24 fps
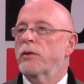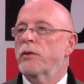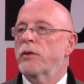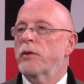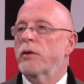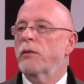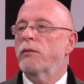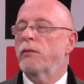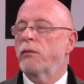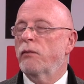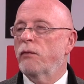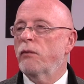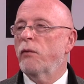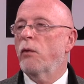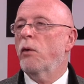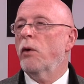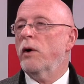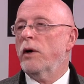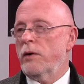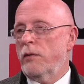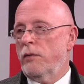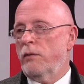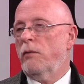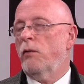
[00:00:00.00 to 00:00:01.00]
the
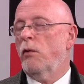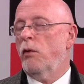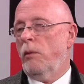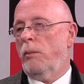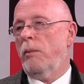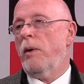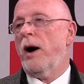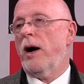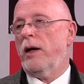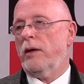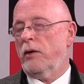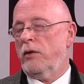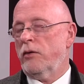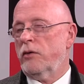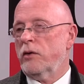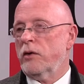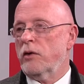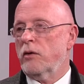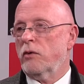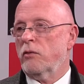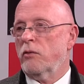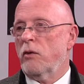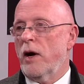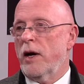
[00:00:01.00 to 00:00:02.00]
44
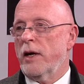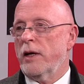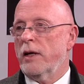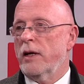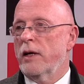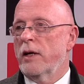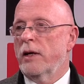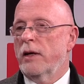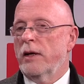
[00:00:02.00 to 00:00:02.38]
policies, right?